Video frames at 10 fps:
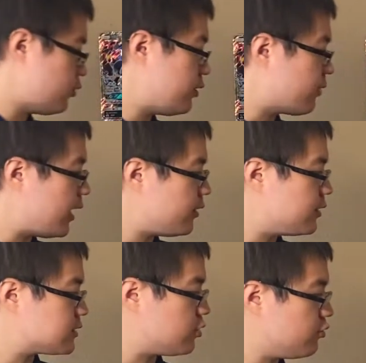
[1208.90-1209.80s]
rewriting
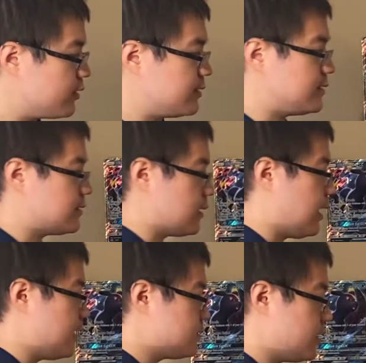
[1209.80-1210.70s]
this 2 because it's a
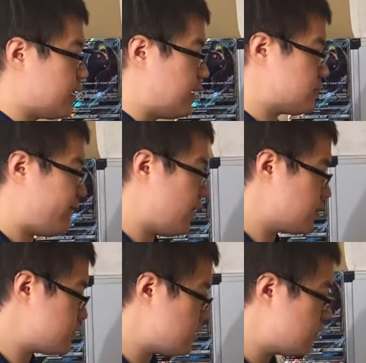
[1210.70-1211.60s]
constant times a
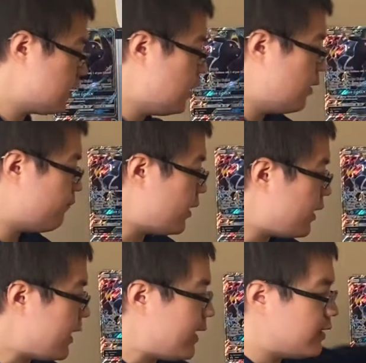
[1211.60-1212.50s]
function.
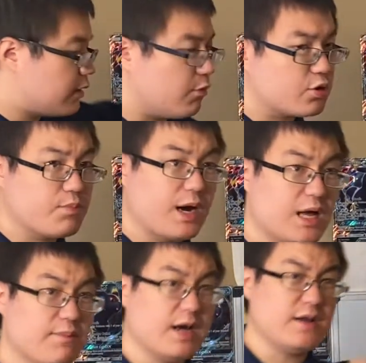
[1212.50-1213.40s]
But I need to multiply
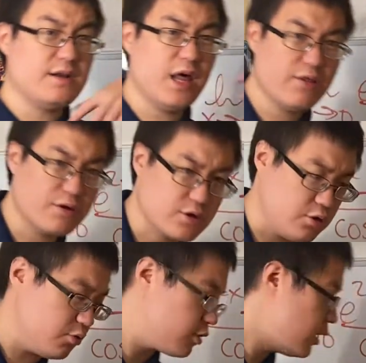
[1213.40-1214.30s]
it by another
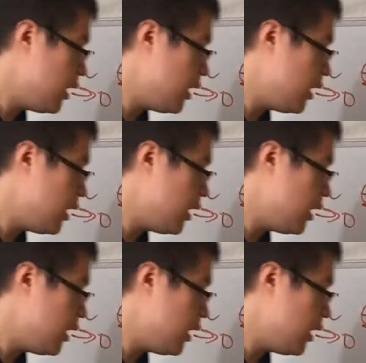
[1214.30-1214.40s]
2